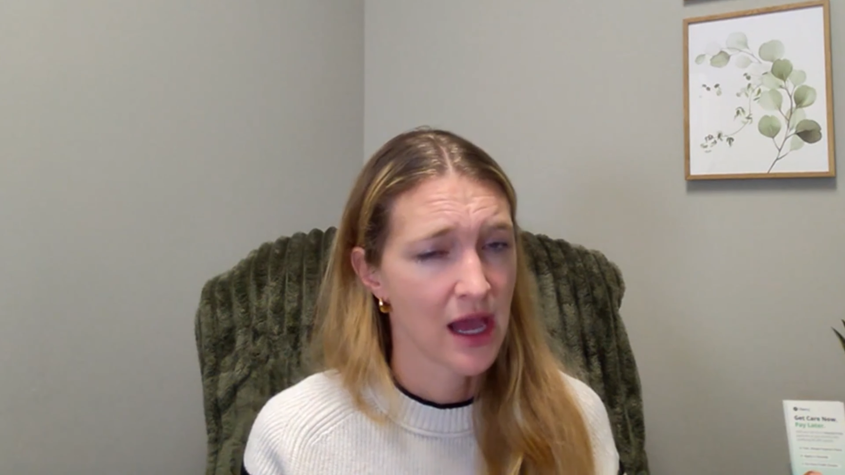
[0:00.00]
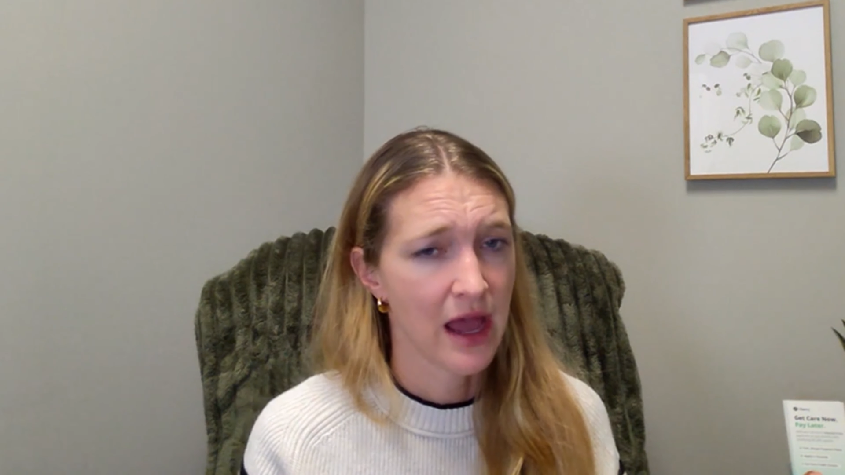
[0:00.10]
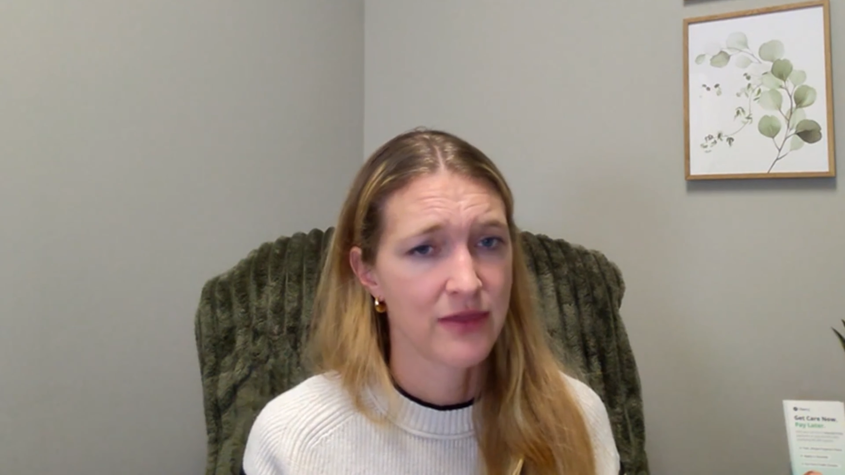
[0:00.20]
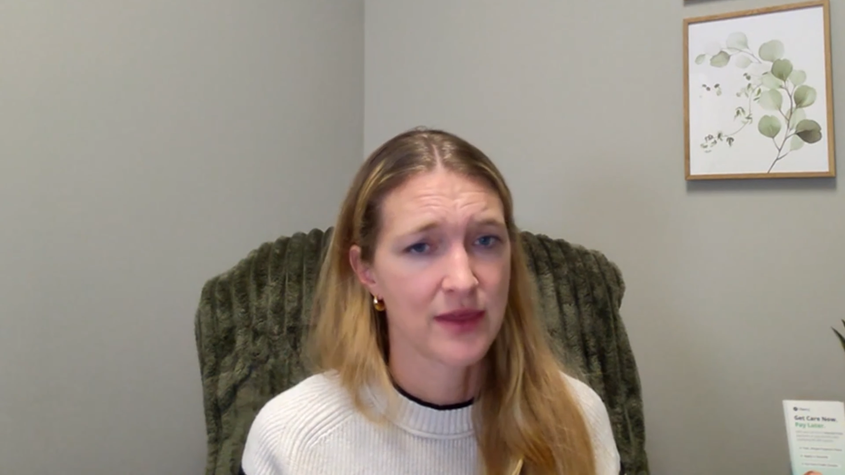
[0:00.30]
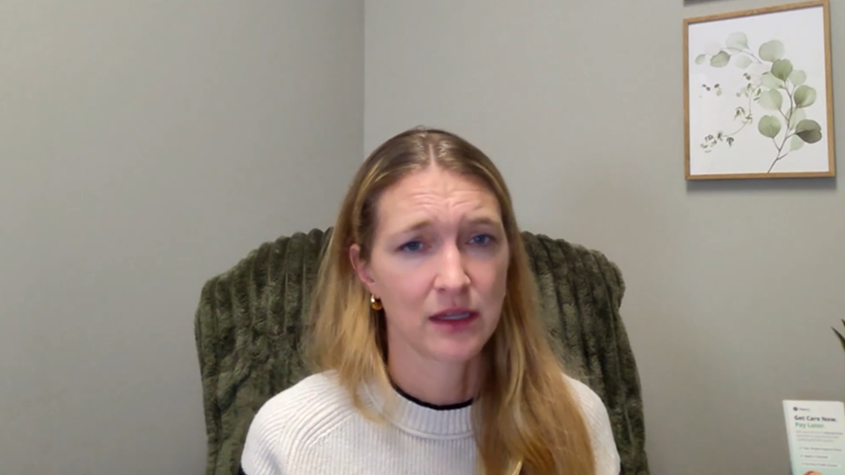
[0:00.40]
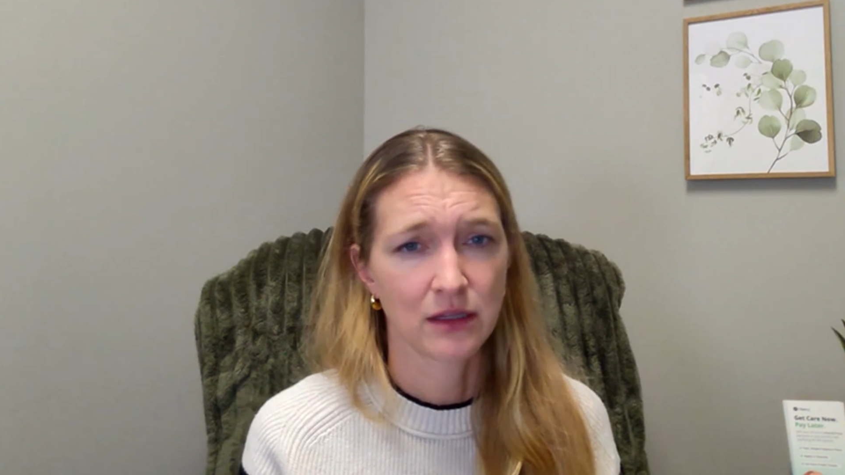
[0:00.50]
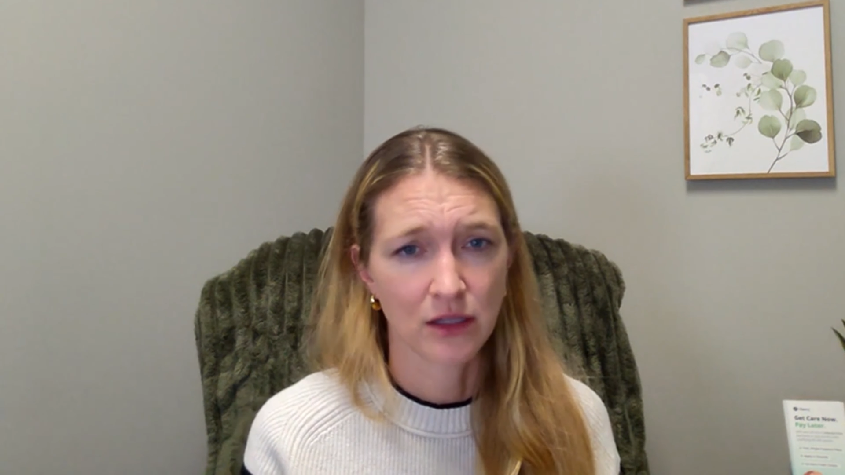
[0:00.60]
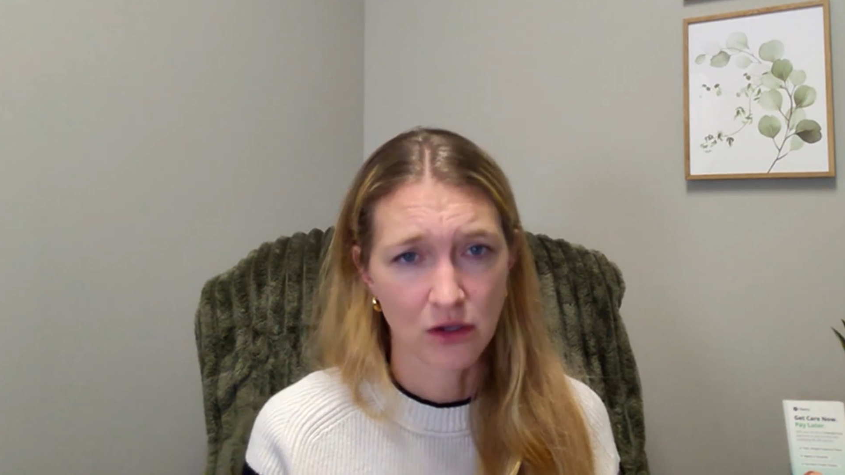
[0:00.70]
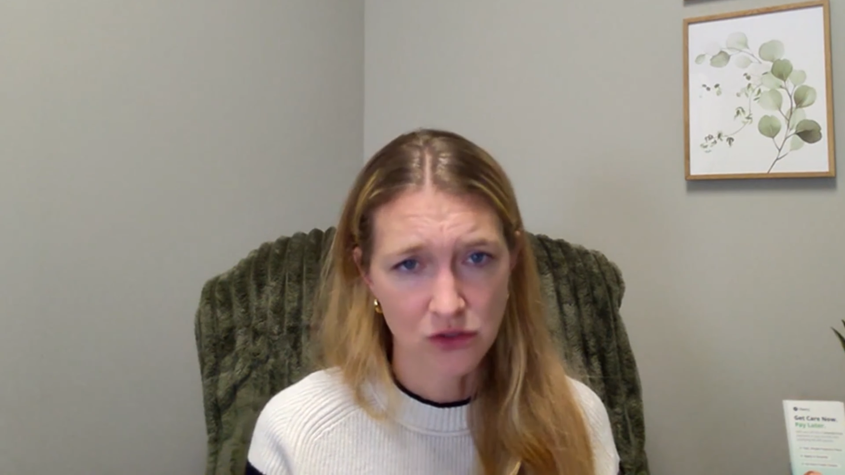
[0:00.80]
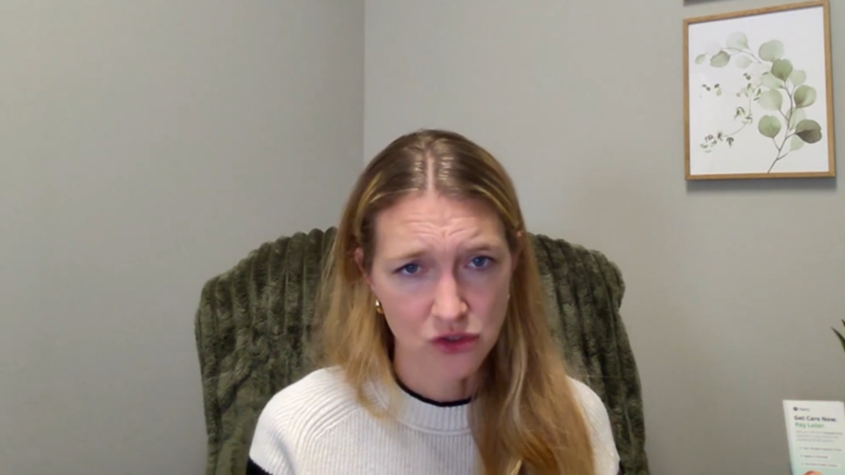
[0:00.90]
and then
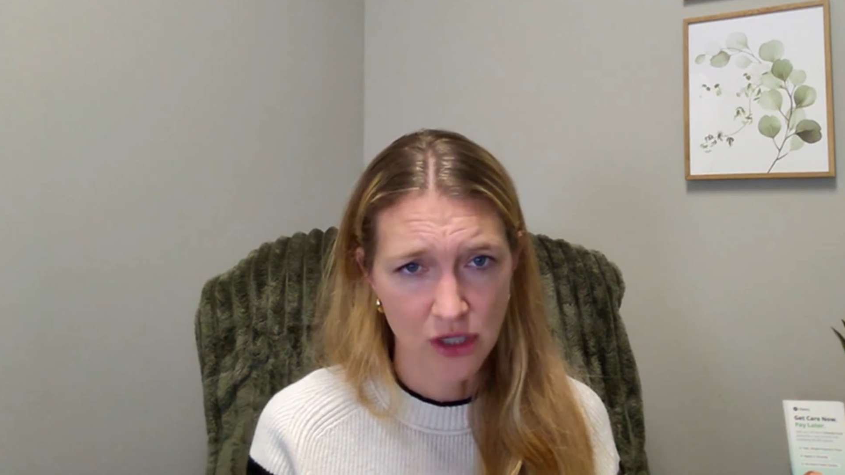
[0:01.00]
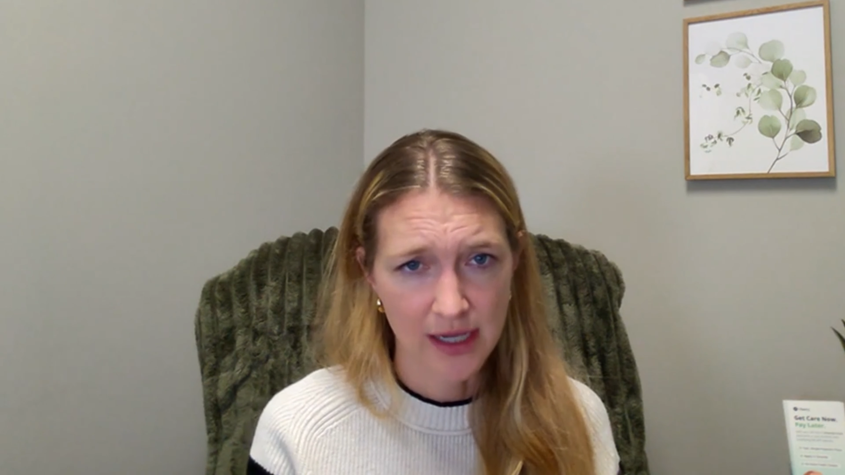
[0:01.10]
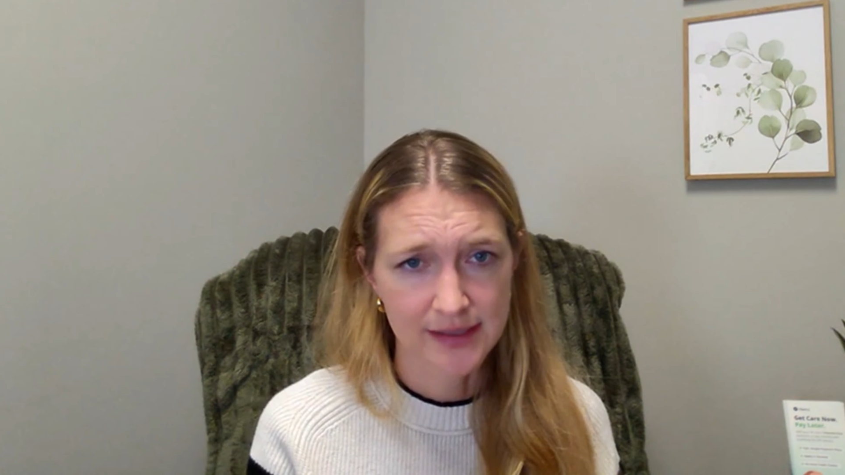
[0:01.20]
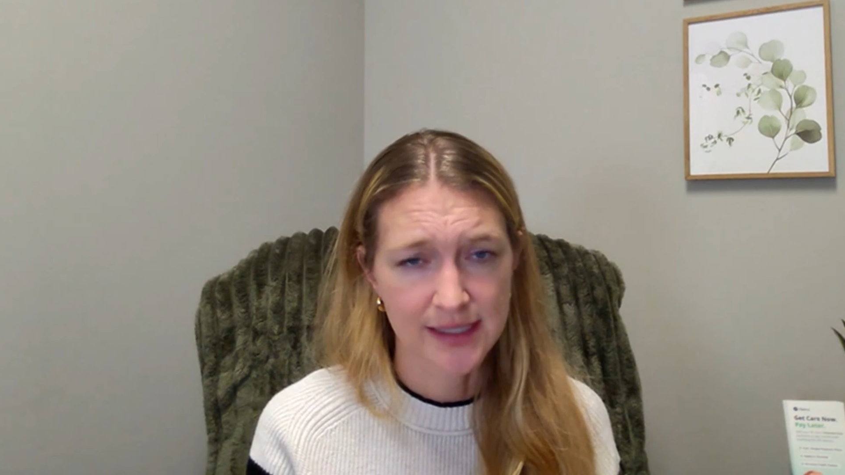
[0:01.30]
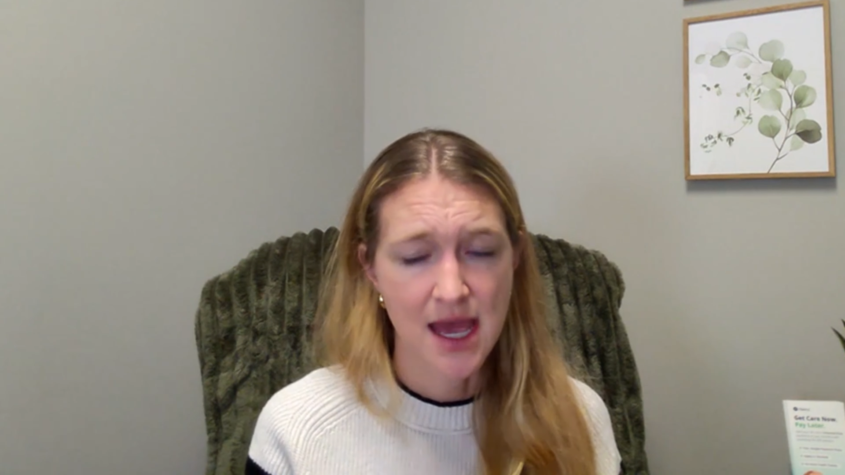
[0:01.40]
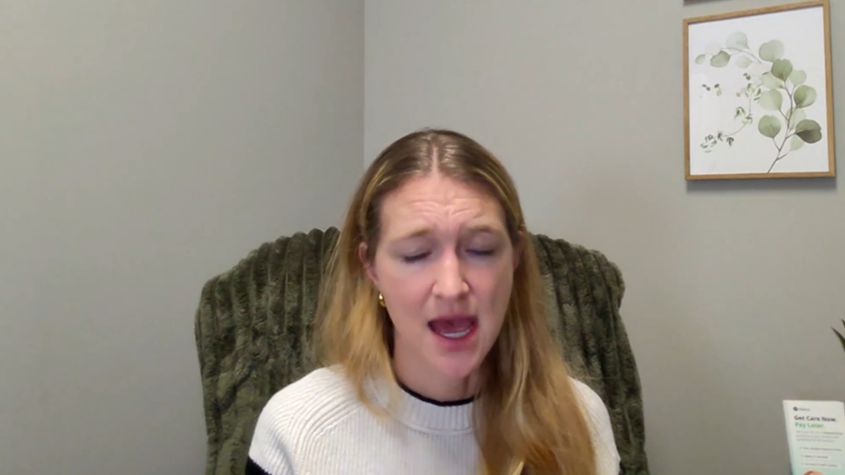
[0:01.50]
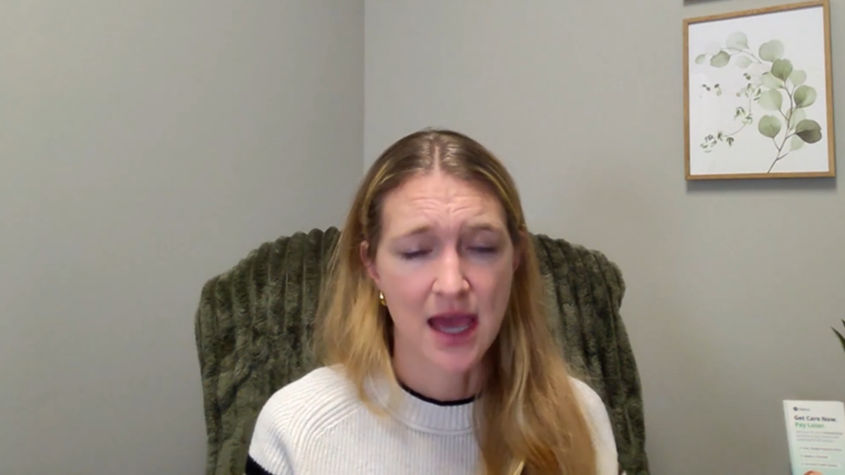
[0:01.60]
low stress